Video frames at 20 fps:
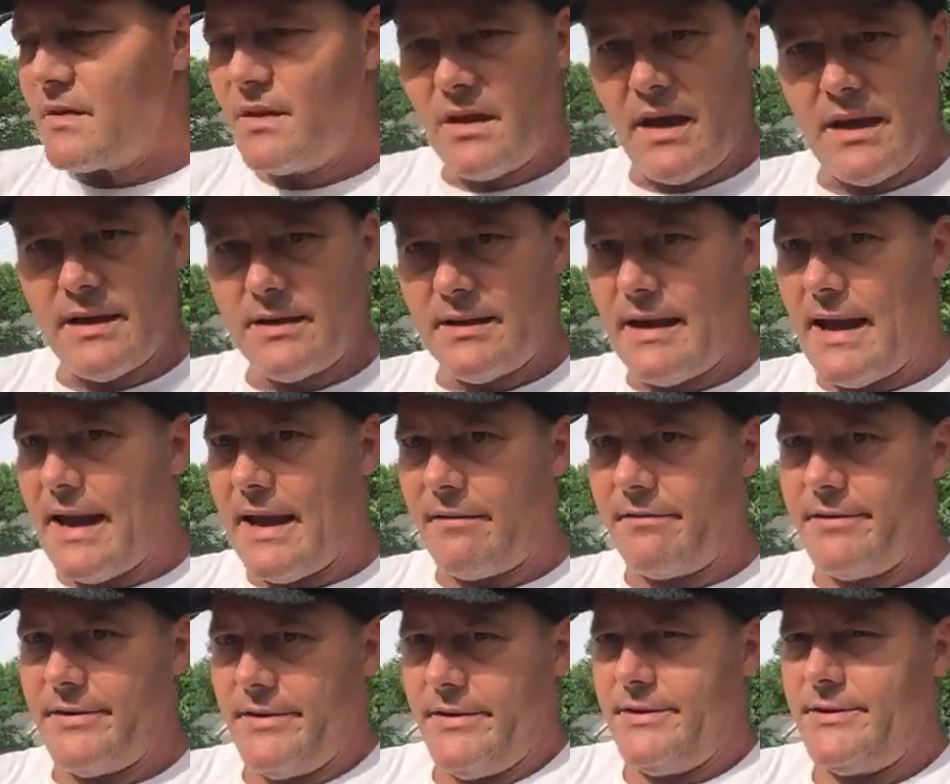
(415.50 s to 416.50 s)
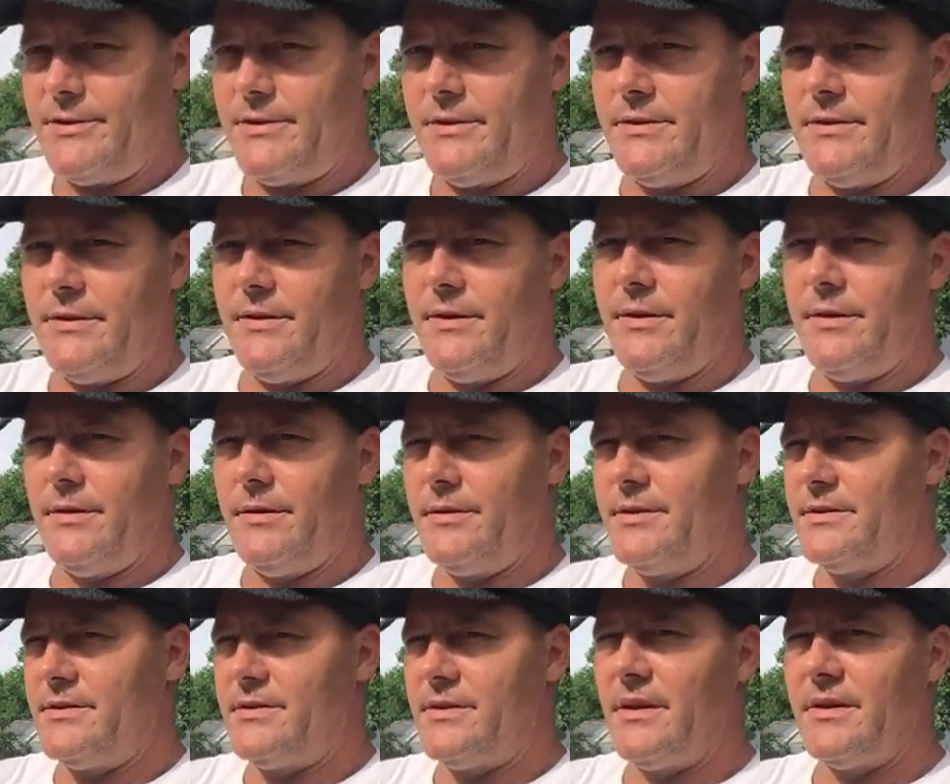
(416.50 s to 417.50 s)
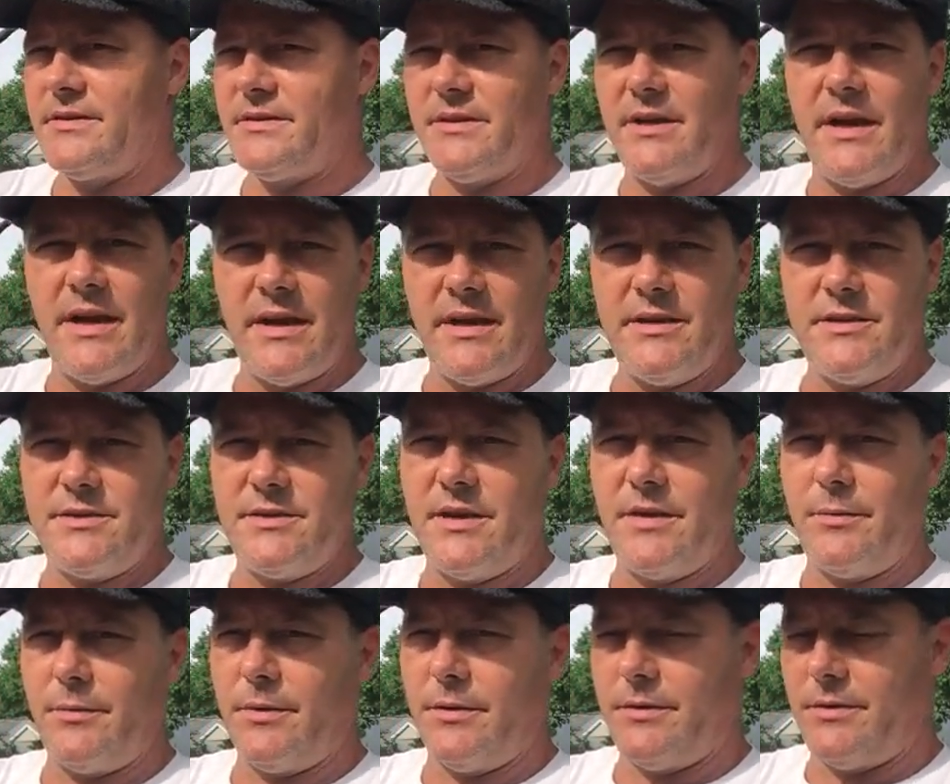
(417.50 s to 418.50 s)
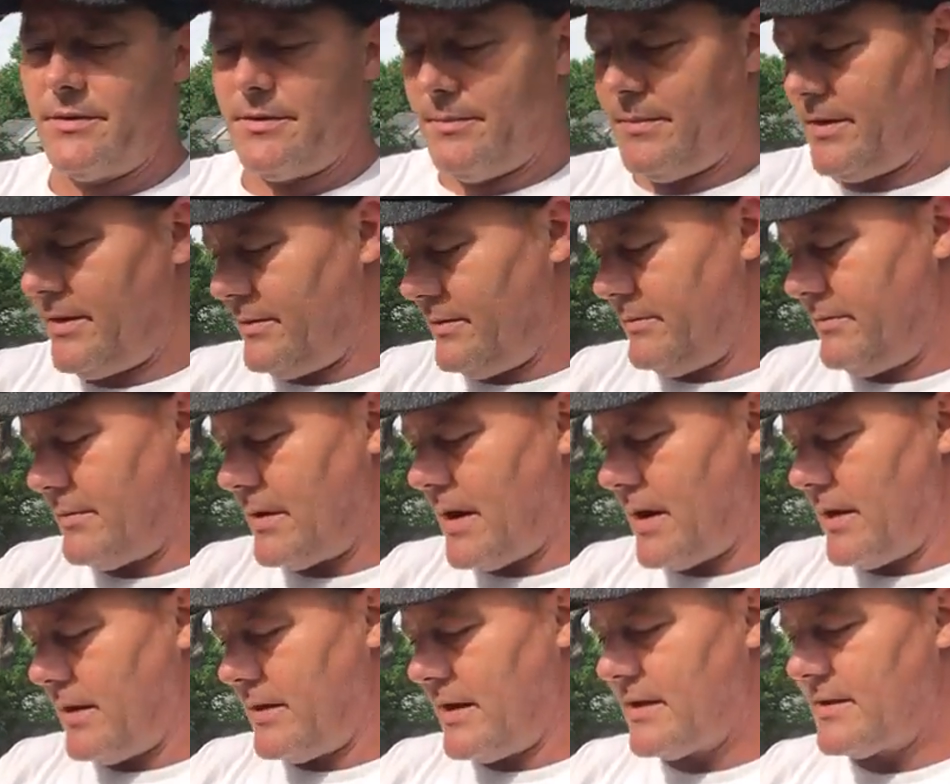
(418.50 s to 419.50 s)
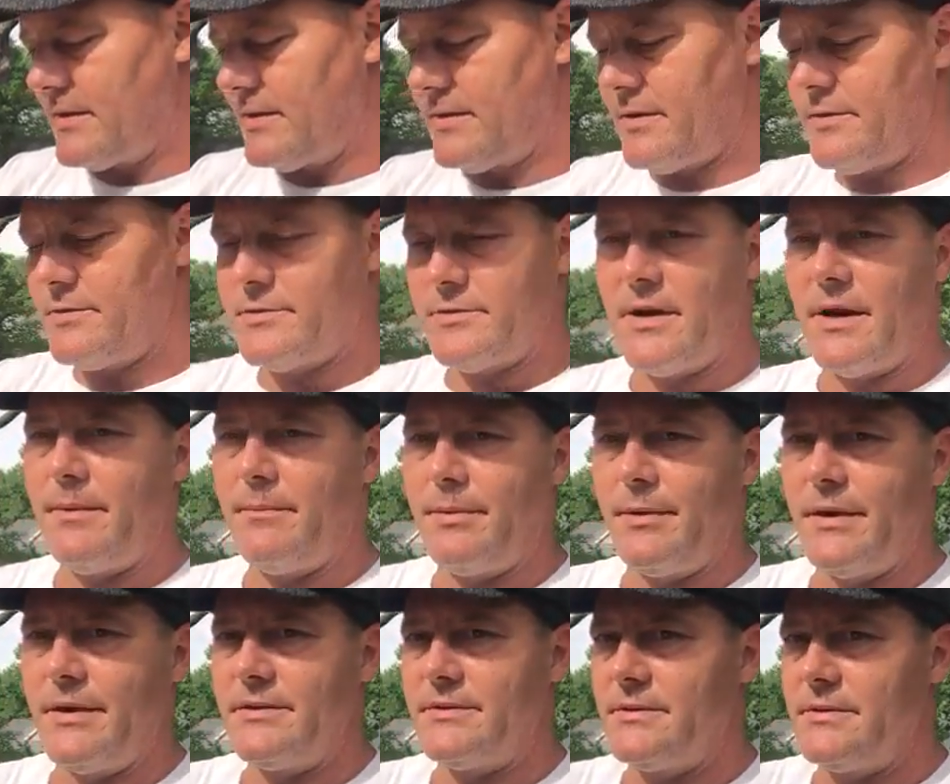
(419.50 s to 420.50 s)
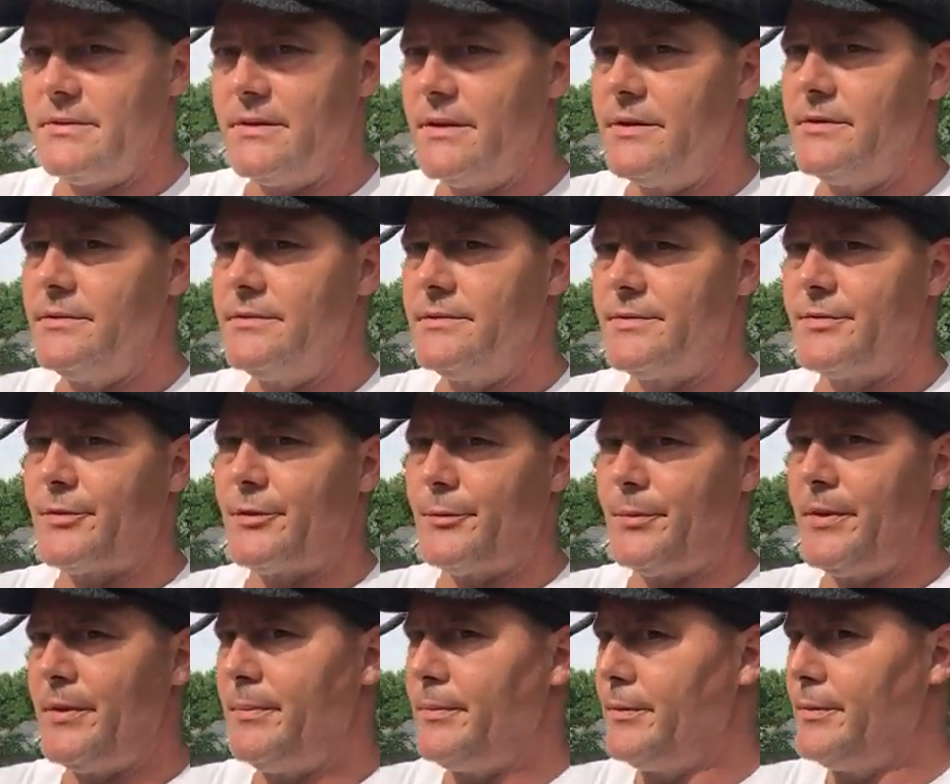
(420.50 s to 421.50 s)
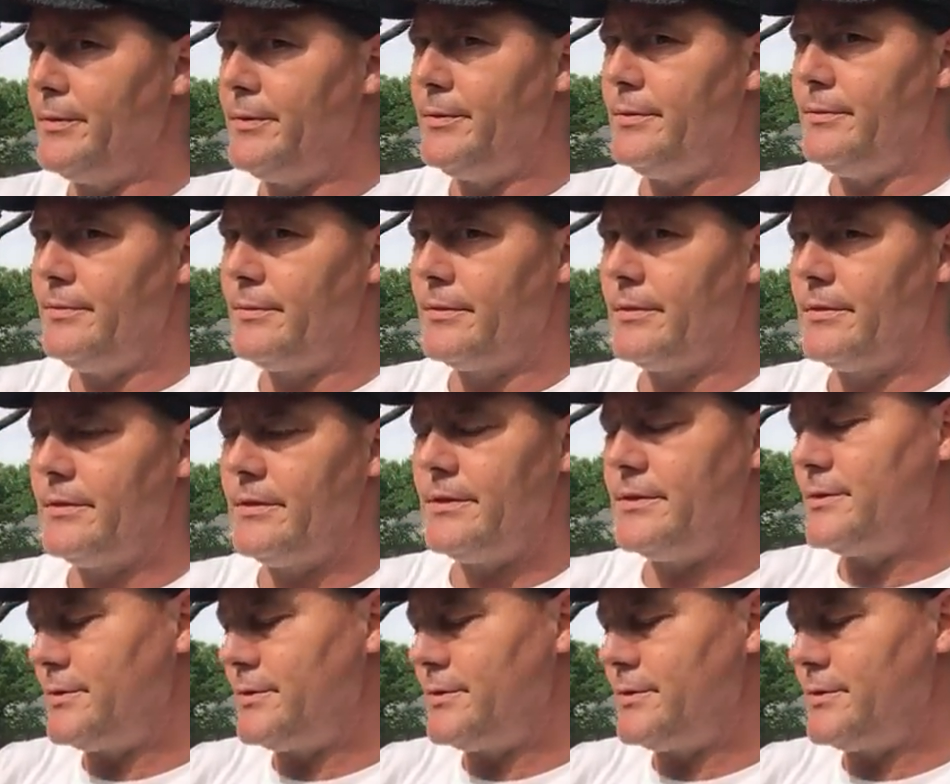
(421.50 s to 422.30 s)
that in Cavendish. You know, it just doesn't age that well to me. Not that there's not pleasant notes for people who really